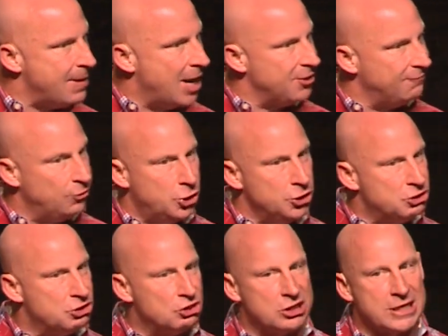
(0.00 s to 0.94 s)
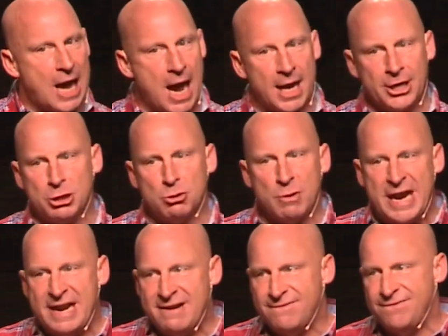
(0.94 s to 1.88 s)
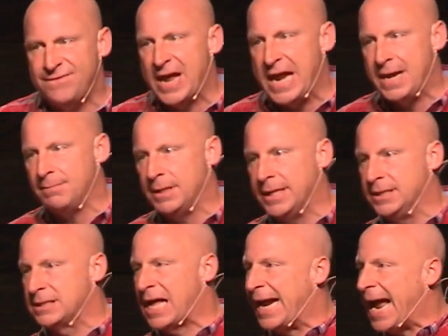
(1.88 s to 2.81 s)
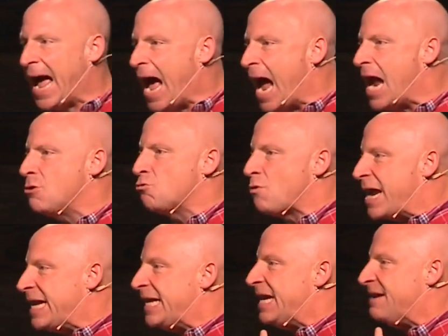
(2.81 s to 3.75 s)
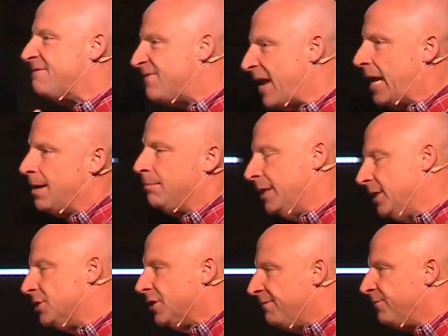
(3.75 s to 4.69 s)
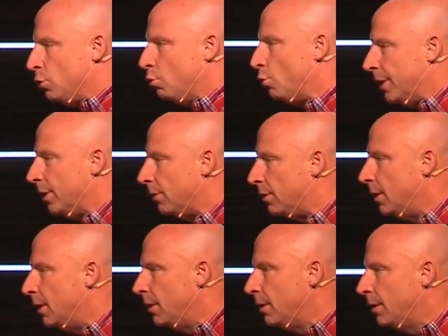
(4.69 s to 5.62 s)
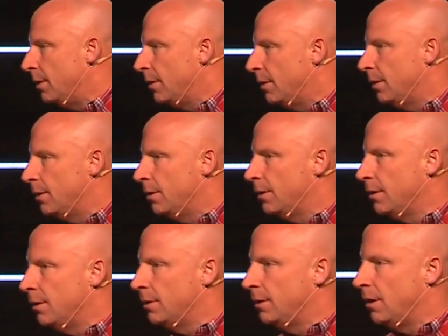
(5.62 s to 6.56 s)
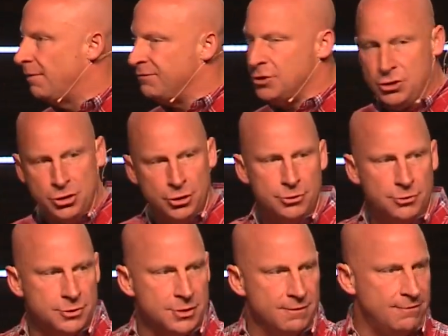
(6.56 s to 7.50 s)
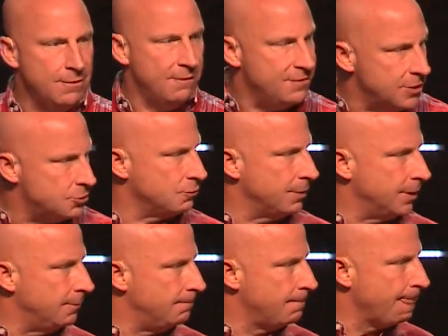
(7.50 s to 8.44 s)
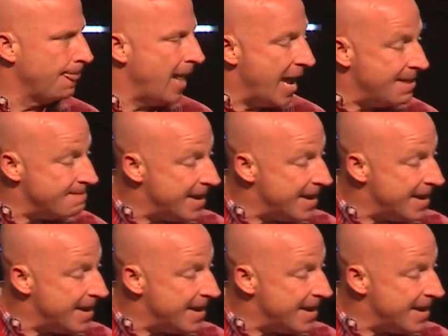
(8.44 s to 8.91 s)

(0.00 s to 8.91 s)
out of good stock, great families, like high-ranking families, if you will, of the Jews, of Israel. And